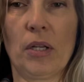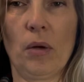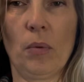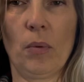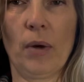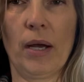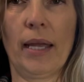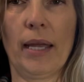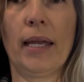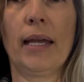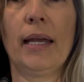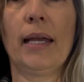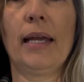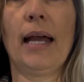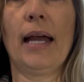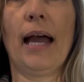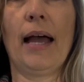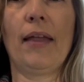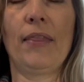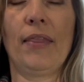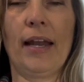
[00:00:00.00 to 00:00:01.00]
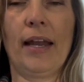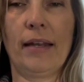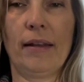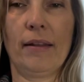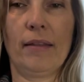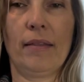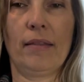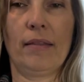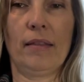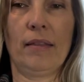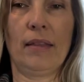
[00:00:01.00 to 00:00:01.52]
away, and then
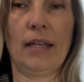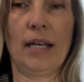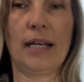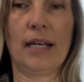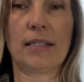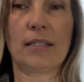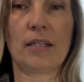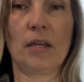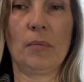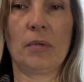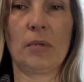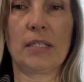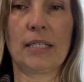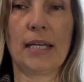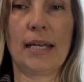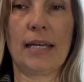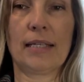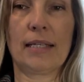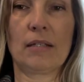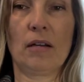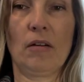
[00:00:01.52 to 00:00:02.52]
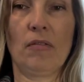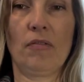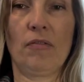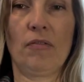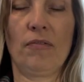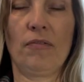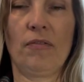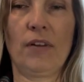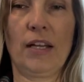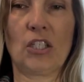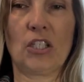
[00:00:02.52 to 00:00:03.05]
the last couple of days I've
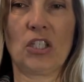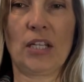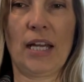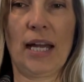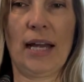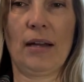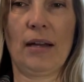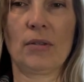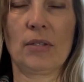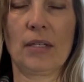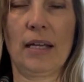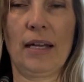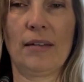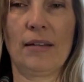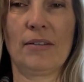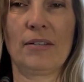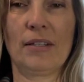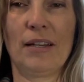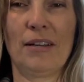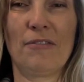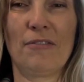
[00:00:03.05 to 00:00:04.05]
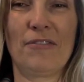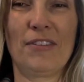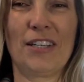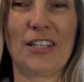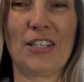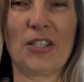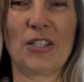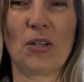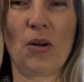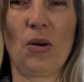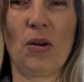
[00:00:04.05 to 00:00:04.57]
fetched it out and
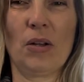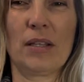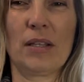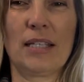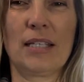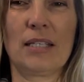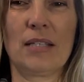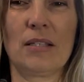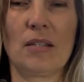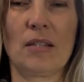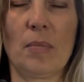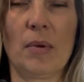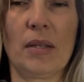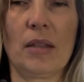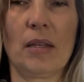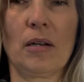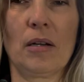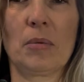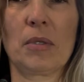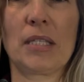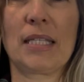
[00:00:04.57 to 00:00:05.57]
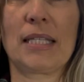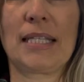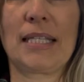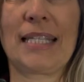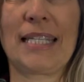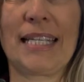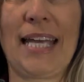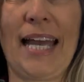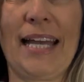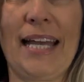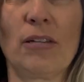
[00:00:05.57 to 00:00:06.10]
finished the collar. This is the bit that I was
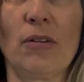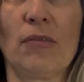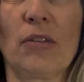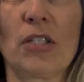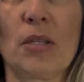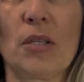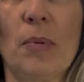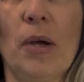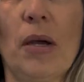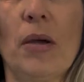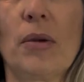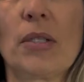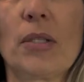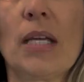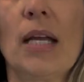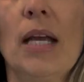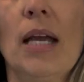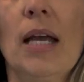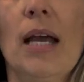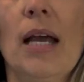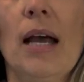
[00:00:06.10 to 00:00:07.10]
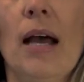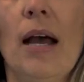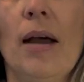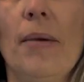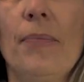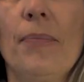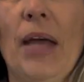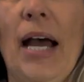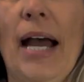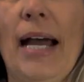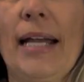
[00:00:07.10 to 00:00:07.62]
scared of, I suppose.
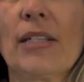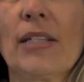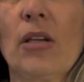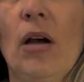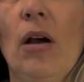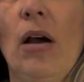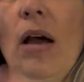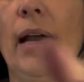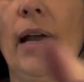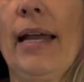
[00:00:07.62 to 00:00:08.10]
And I